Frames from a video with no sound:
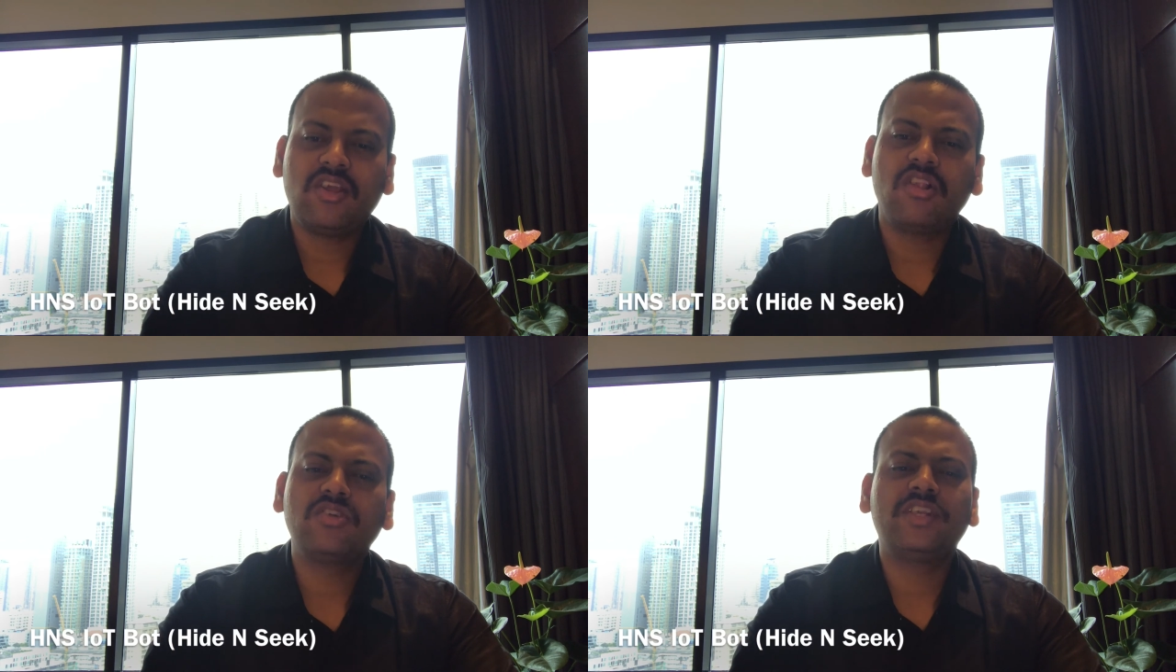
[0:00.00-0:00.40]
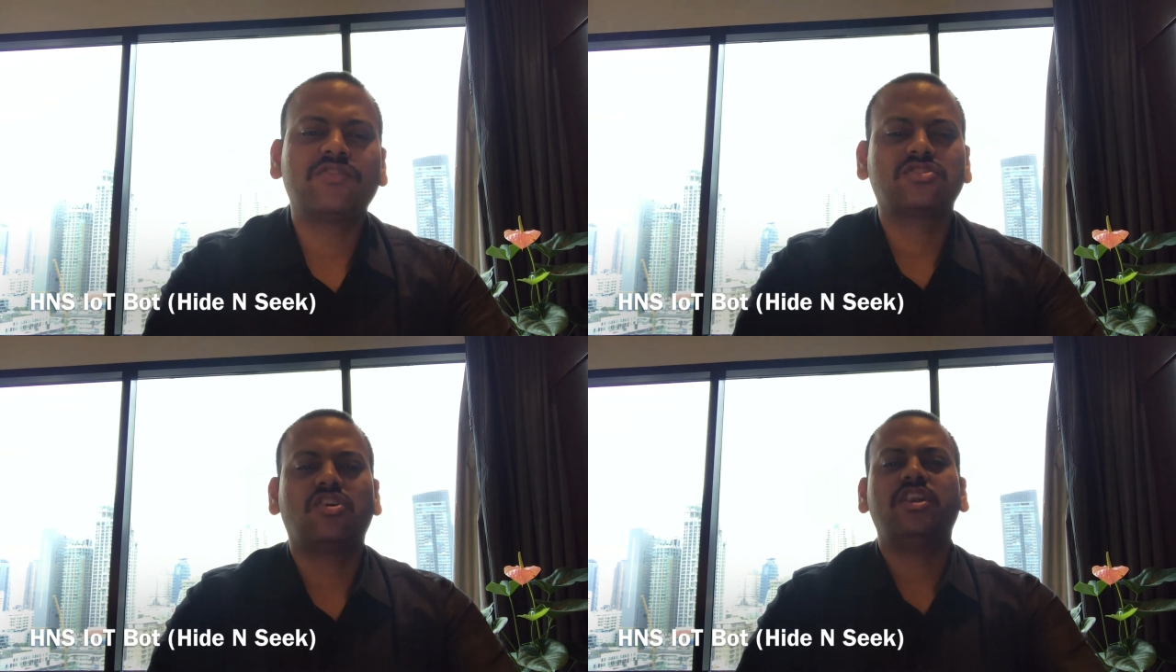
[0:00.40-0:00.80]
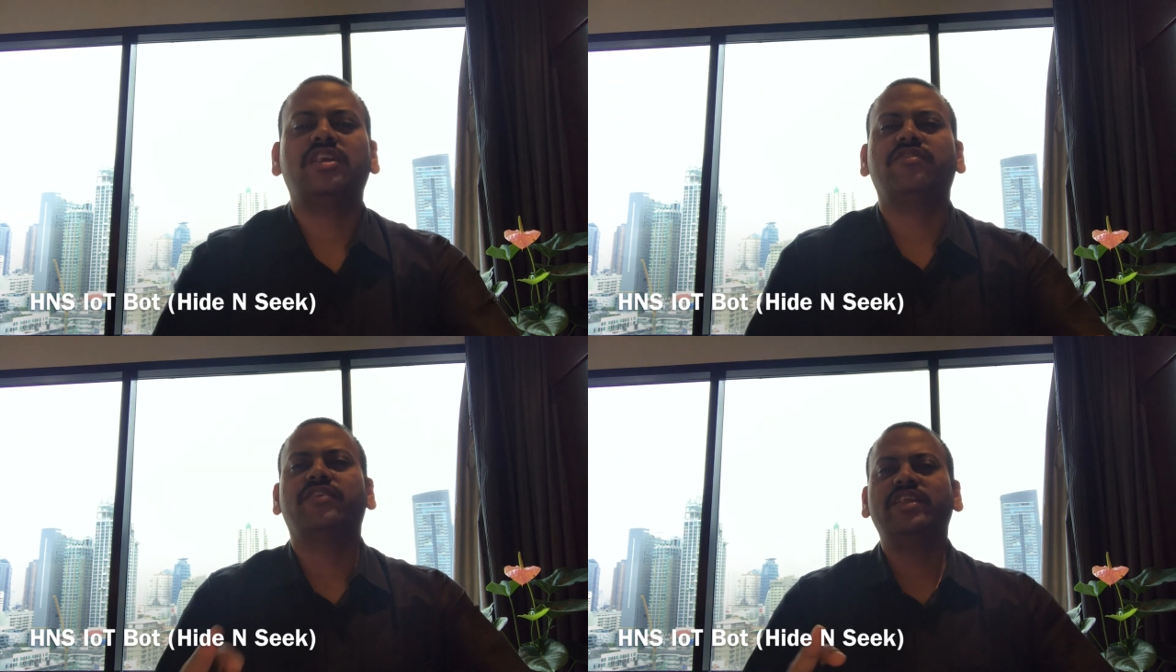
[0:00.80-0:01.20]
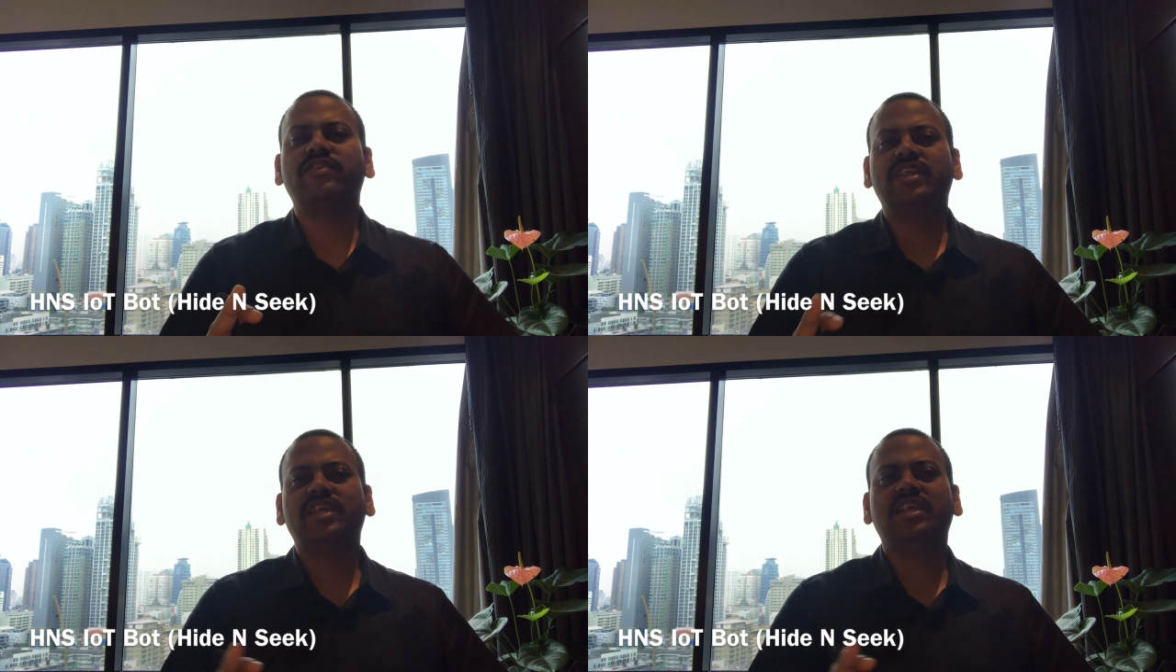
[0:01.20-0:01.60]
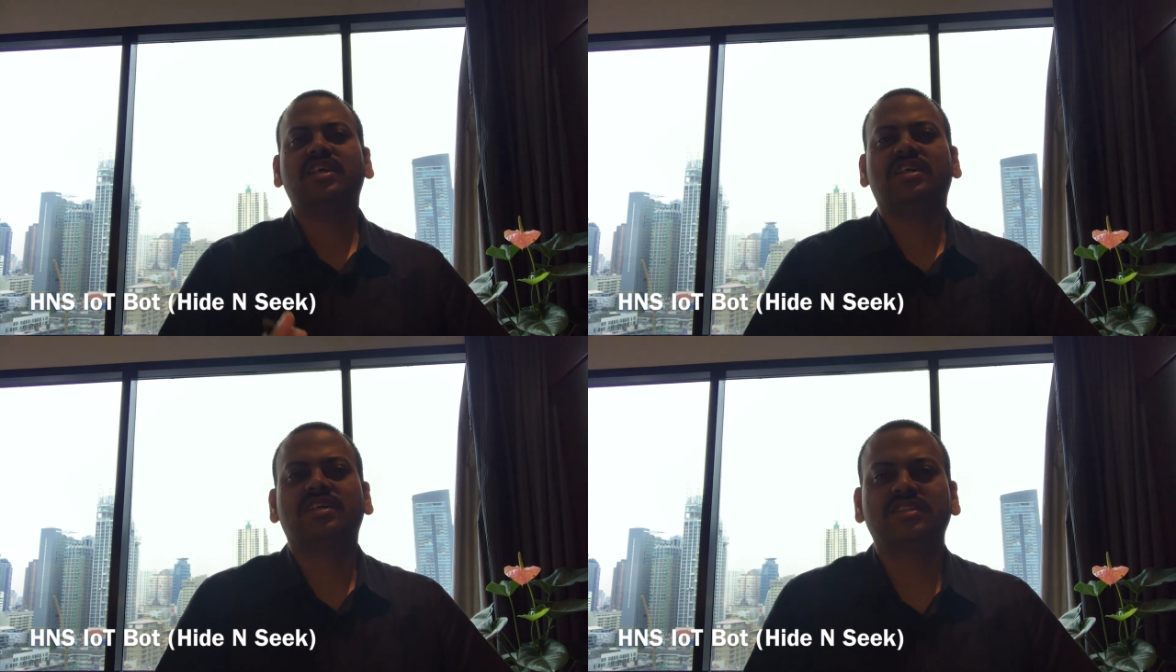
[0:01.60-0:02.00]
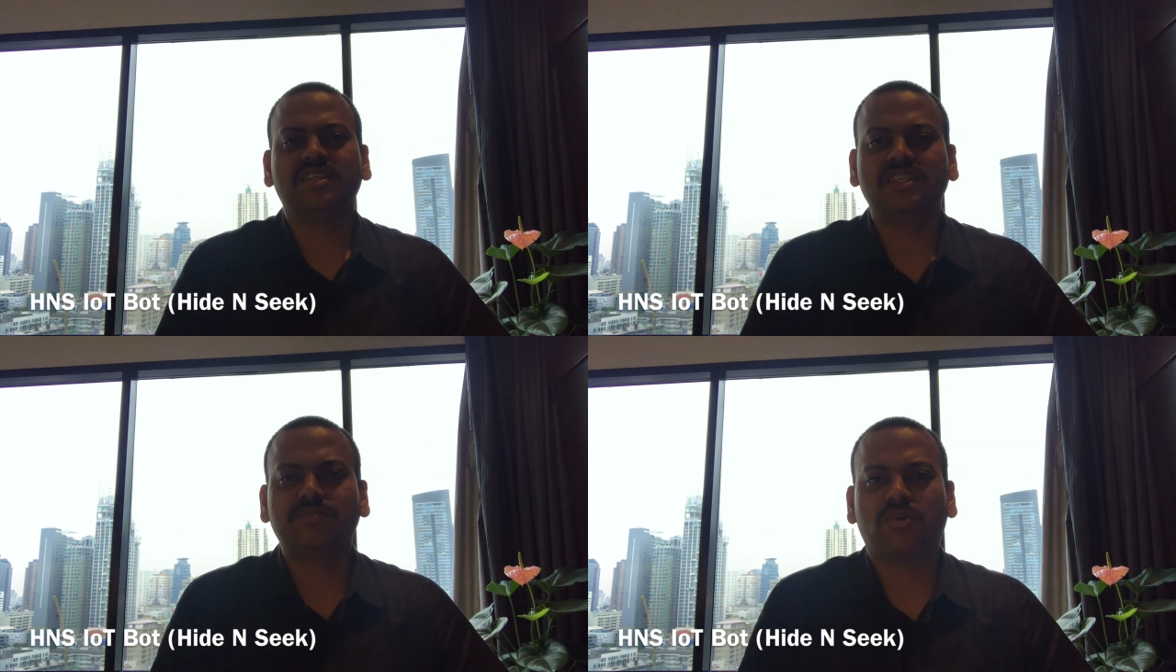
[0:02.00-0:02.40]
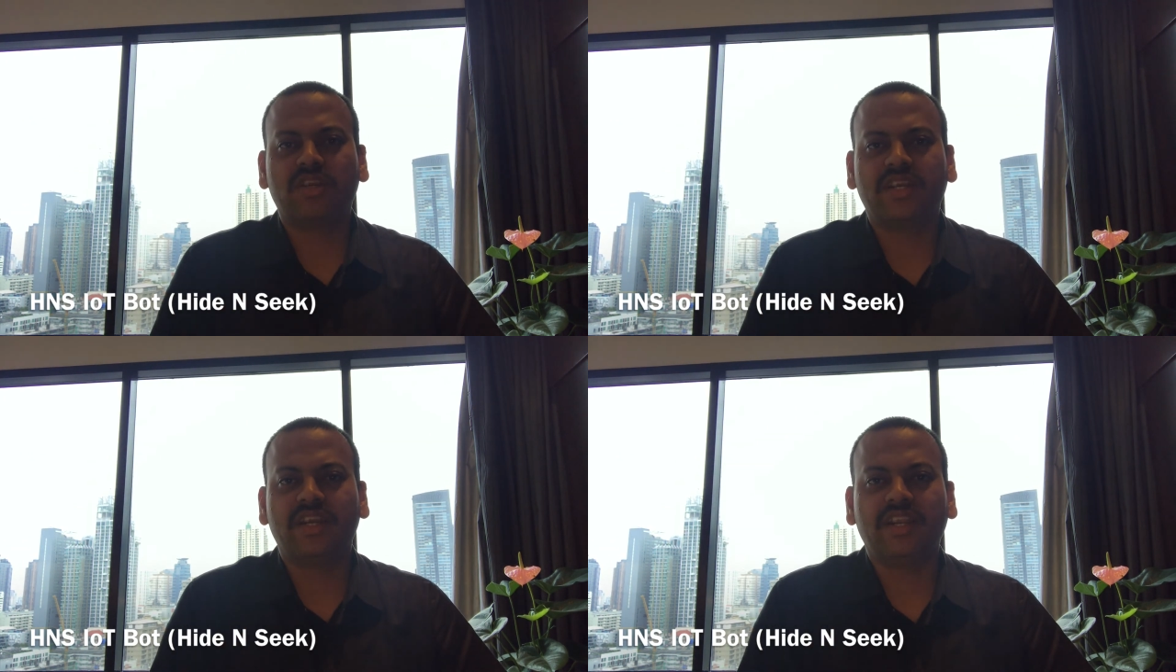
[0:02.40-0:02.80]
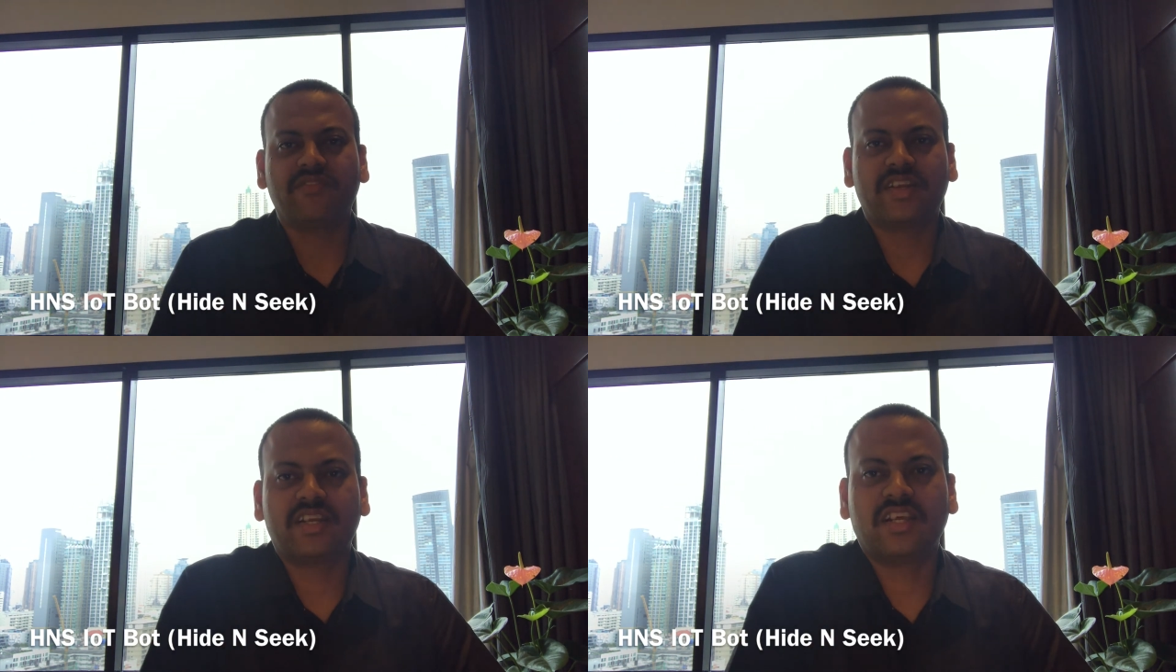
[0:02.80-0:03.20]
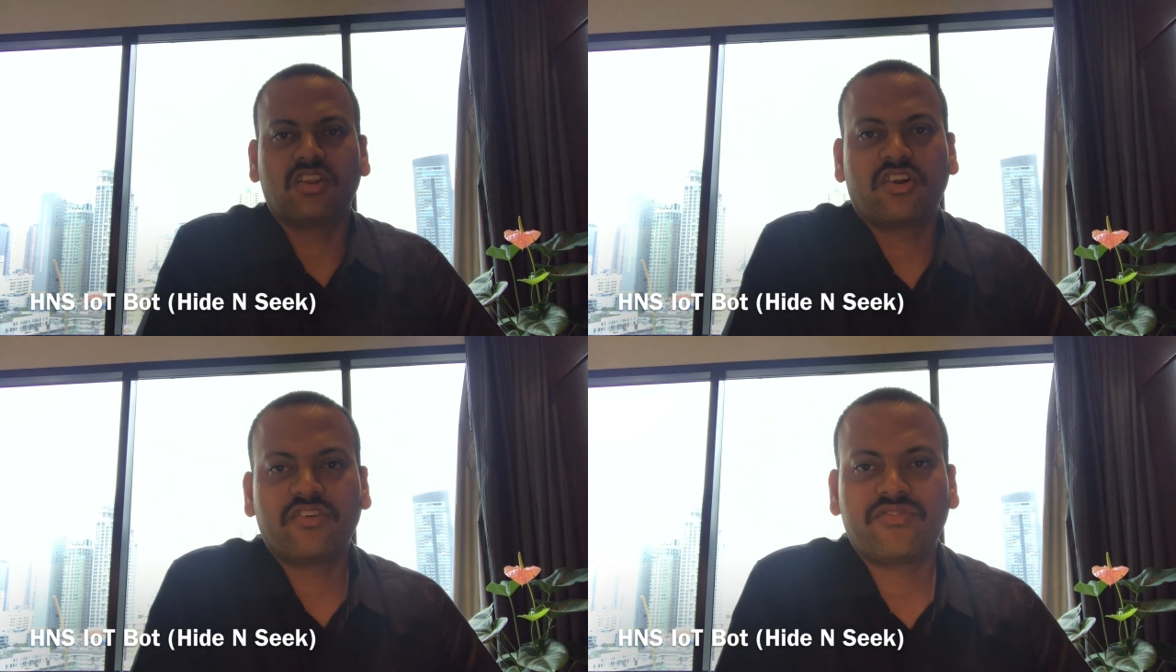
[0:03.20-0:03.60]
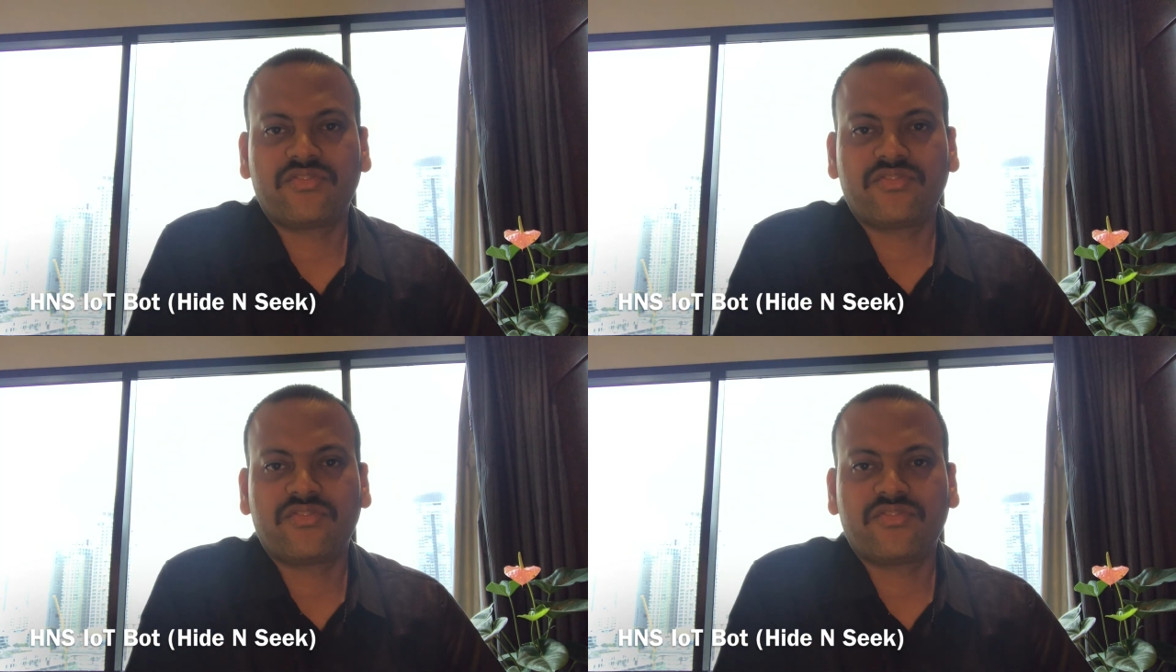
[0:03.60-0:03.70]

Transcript: Although it was not a very, very serious bot, it didn't affected a lot of